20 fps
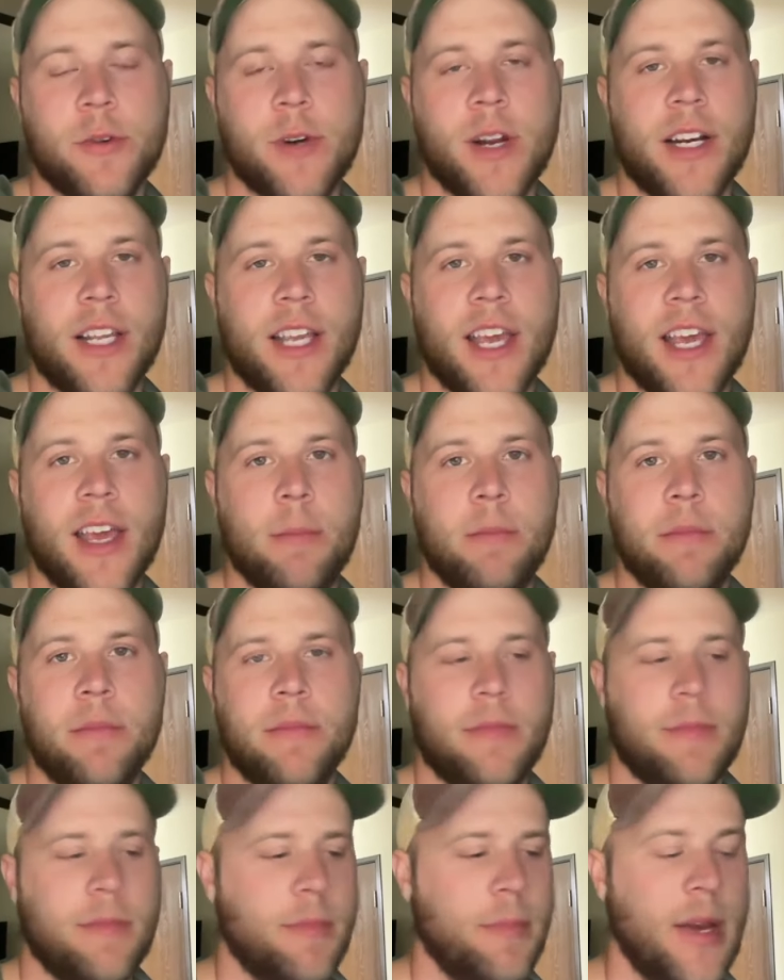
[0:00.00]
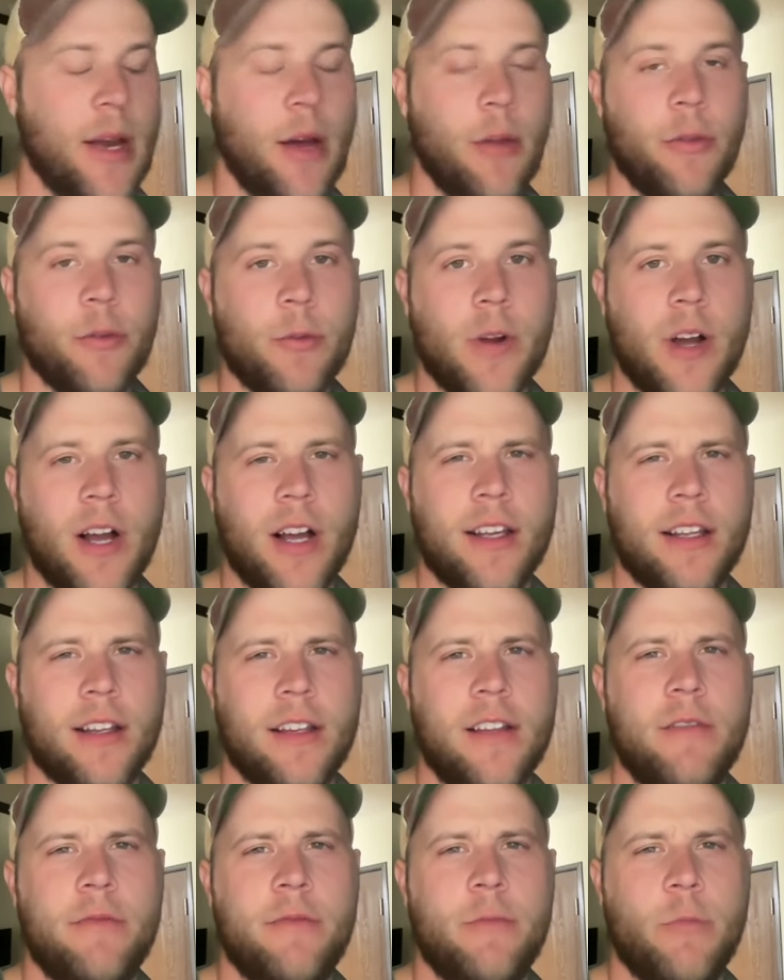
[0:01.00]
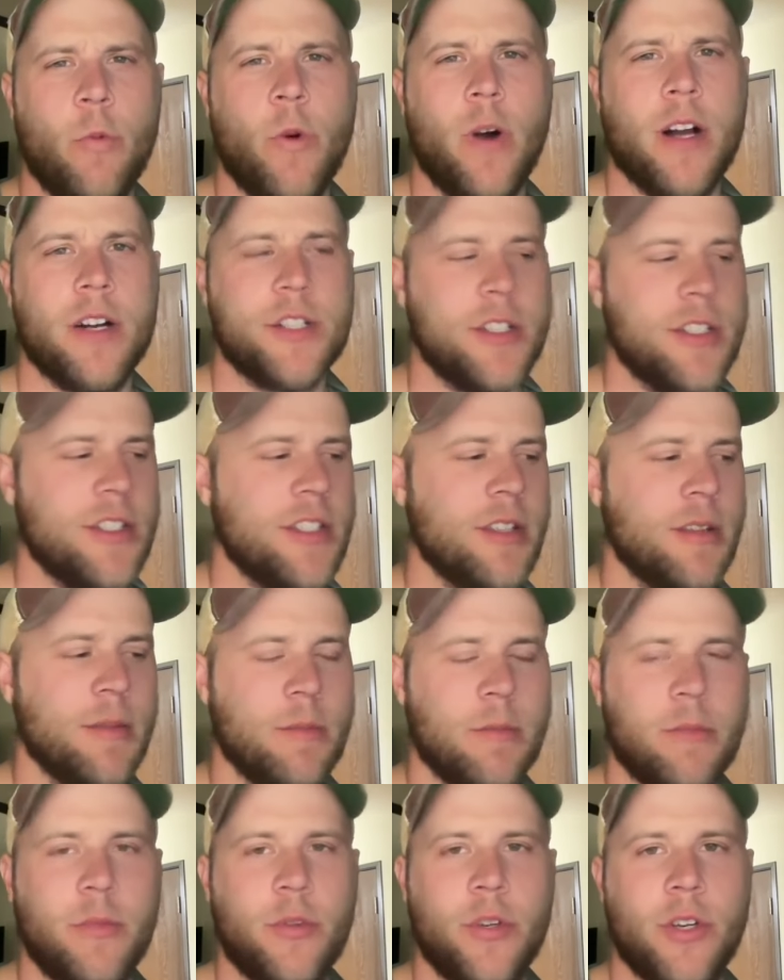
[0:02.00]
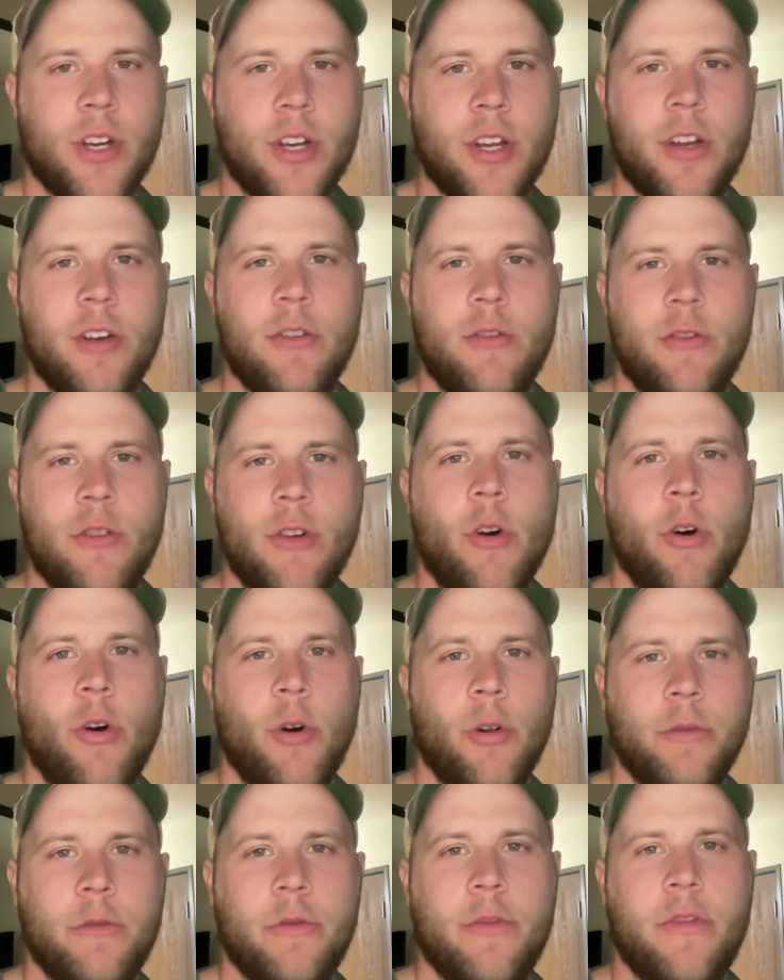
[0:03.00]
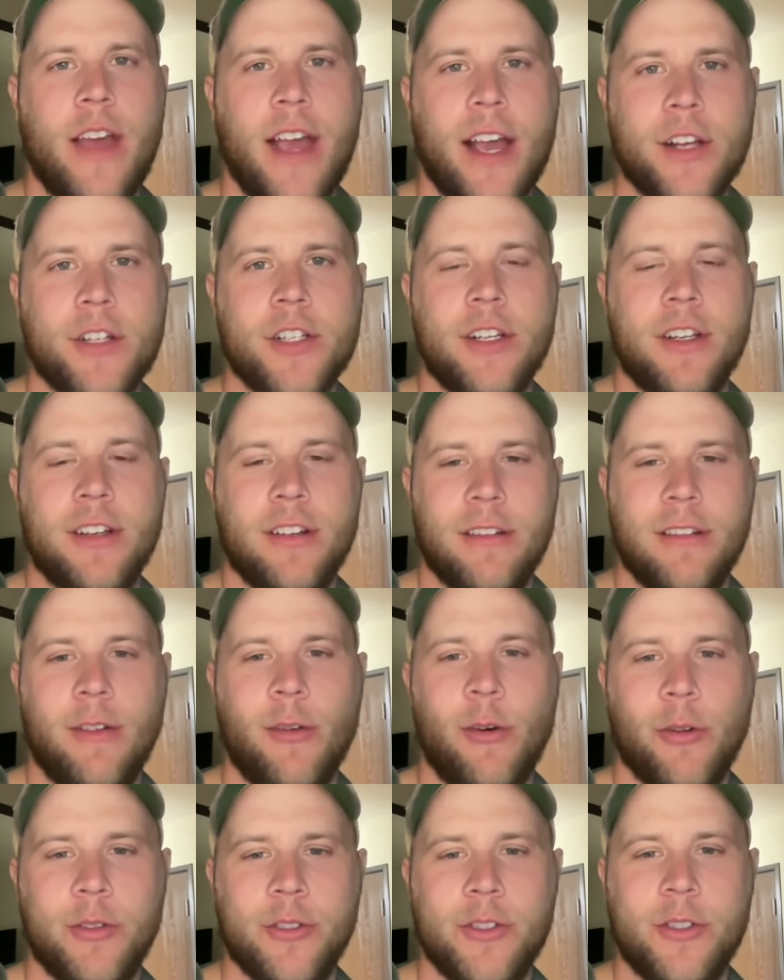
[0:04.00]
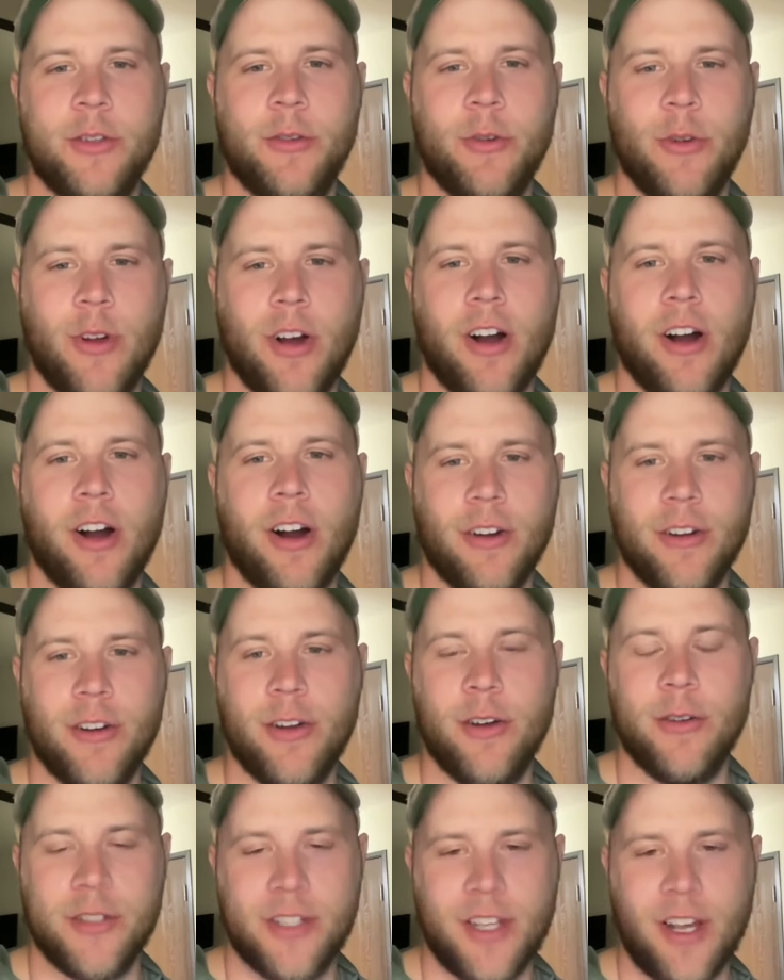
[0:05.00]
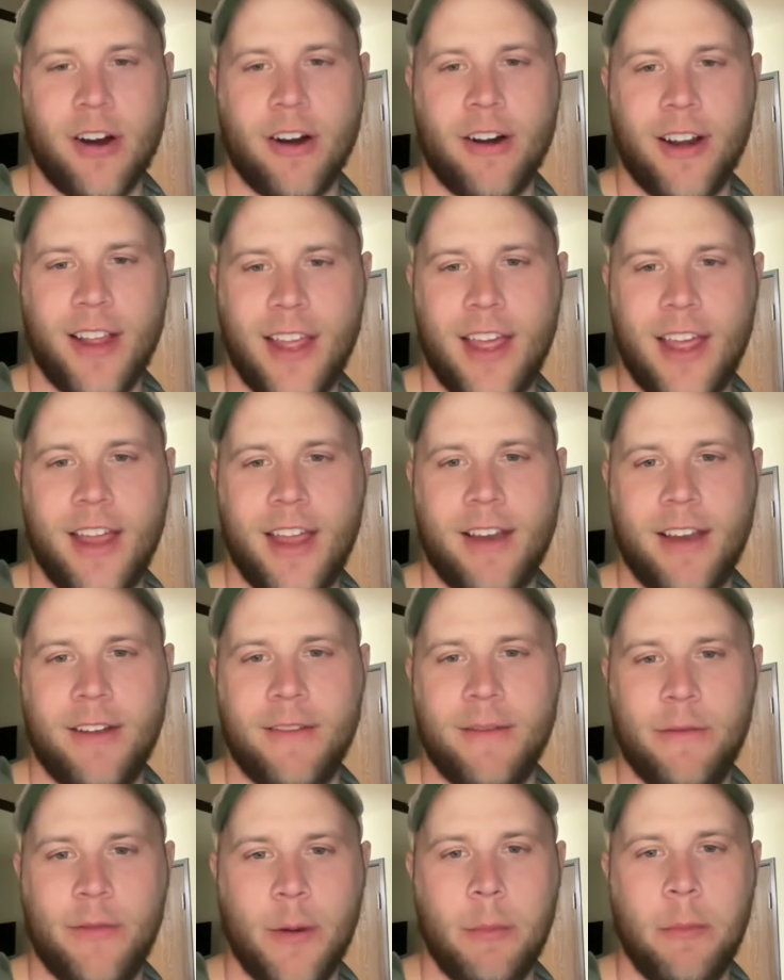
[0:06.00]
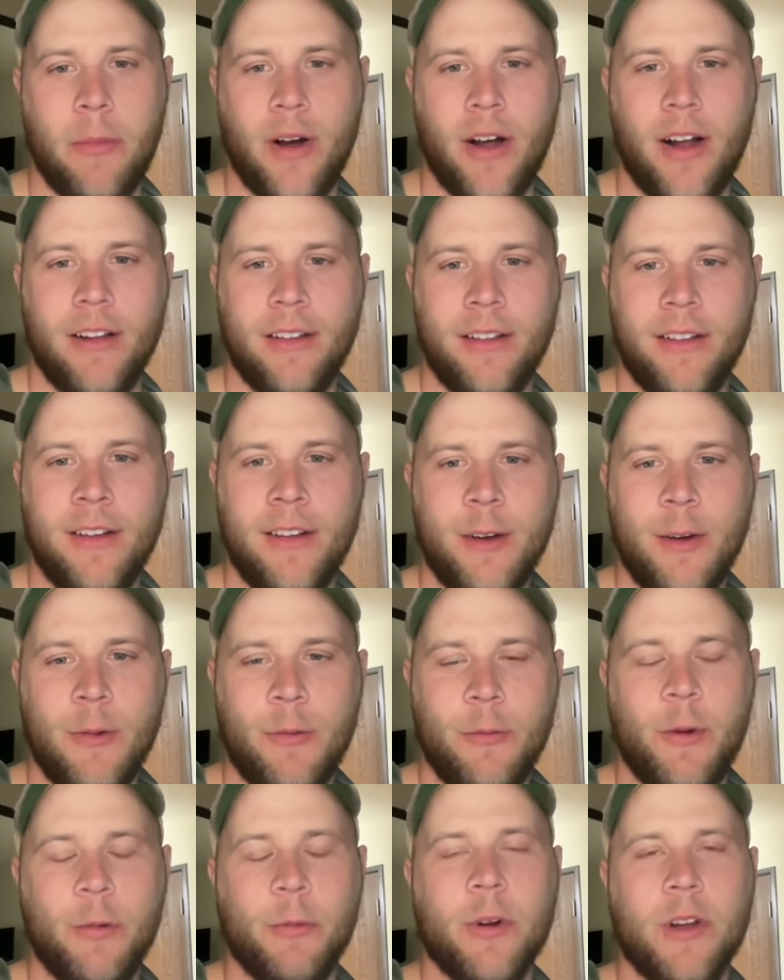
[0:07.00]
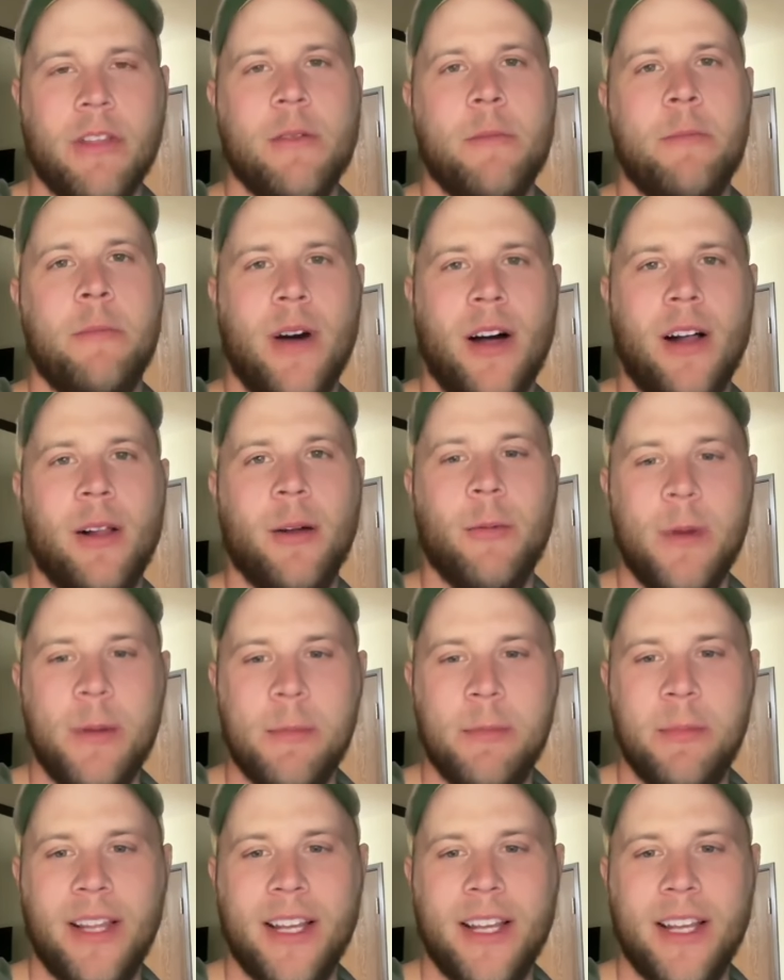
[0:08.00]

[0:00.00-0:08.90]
run game, pound the rock. I love watching some good old-fashioned, old-school, hard-nosed, hard-hitting football. We run the ball. We play